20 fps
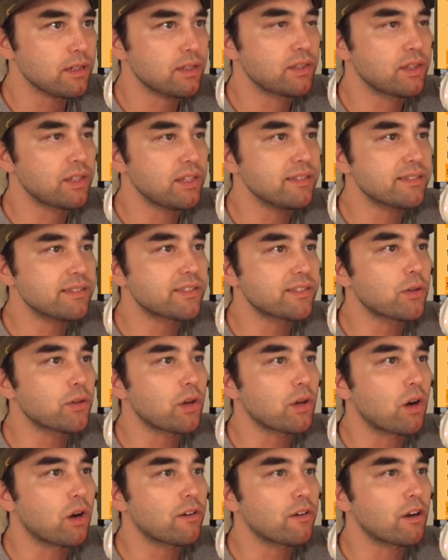these stone
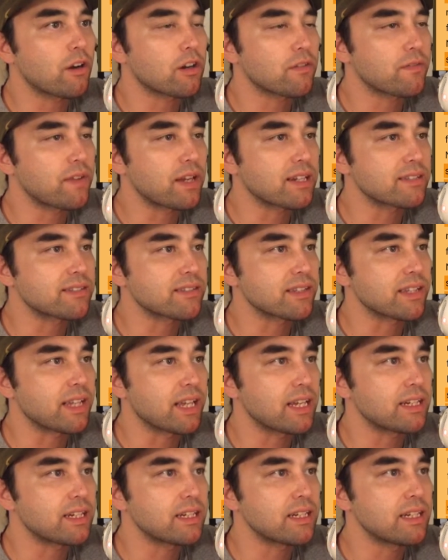art artifacts,
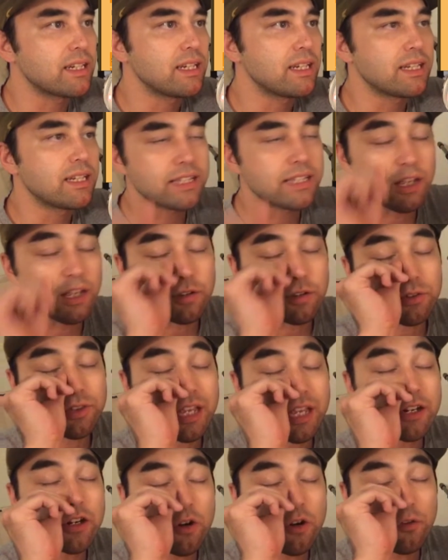again, they,
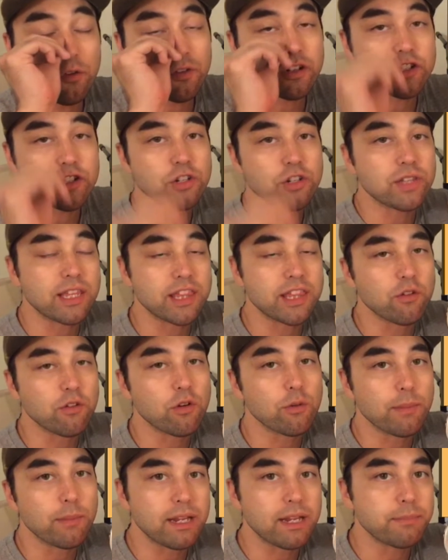they know for sure that they
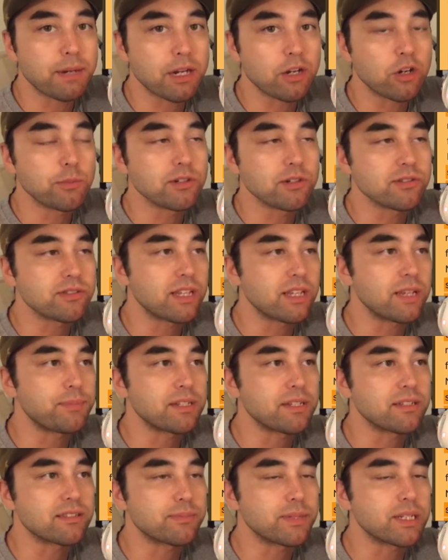were made by Homo
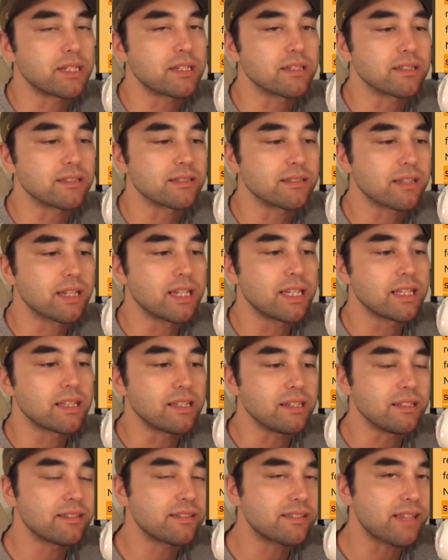sapiens because
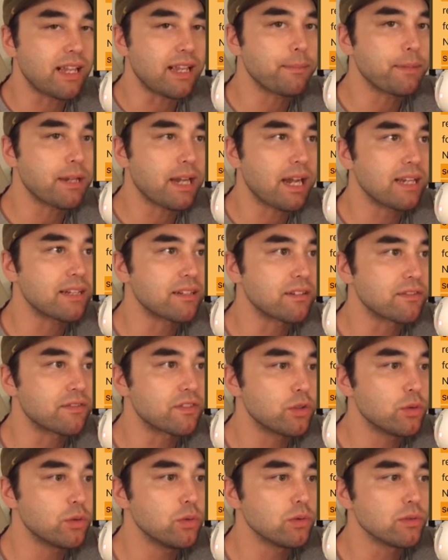these same kind of
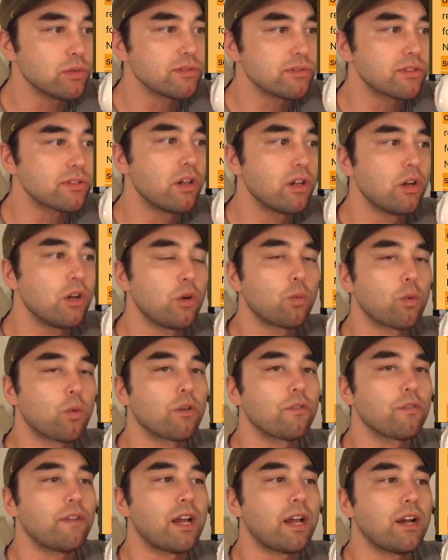tools were
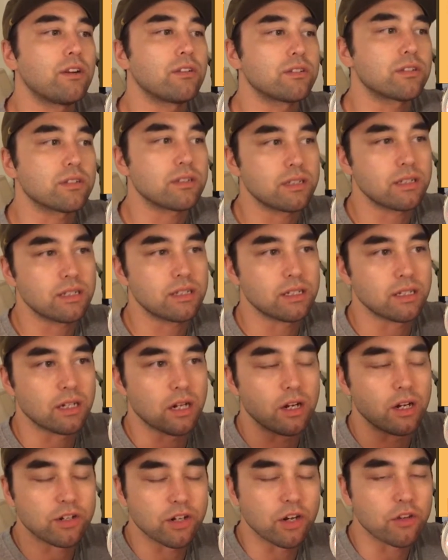found
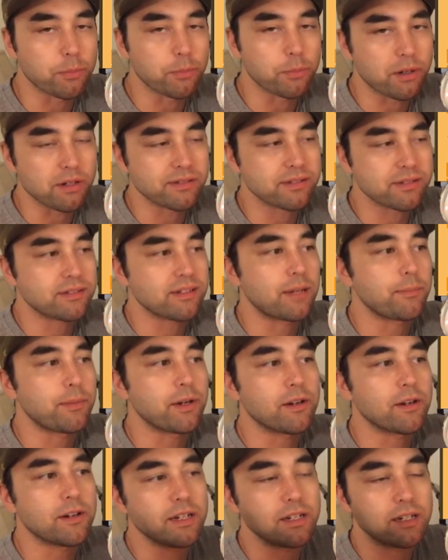in other parts of
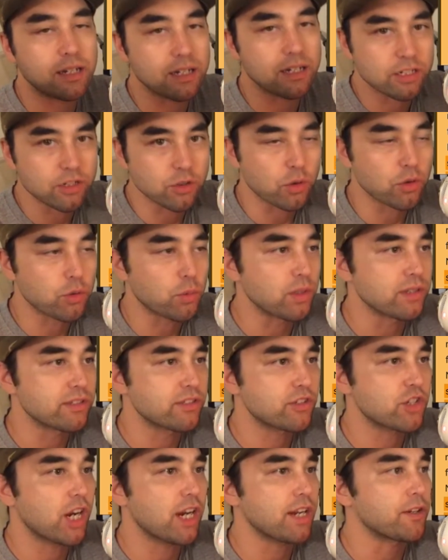Siberia and northwest
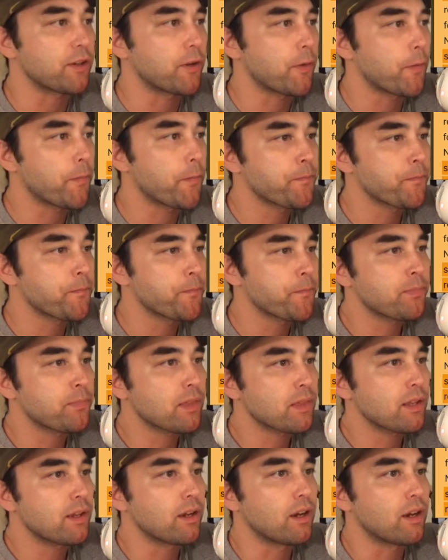China.
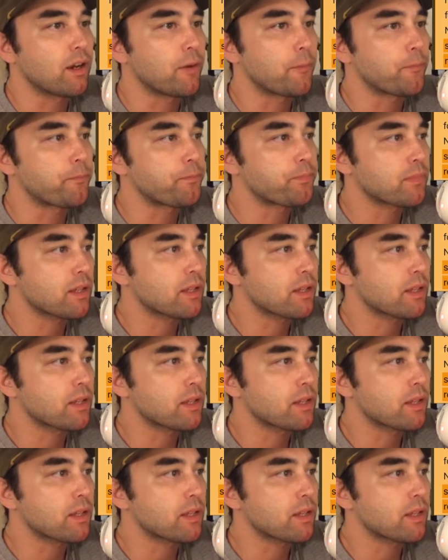Um,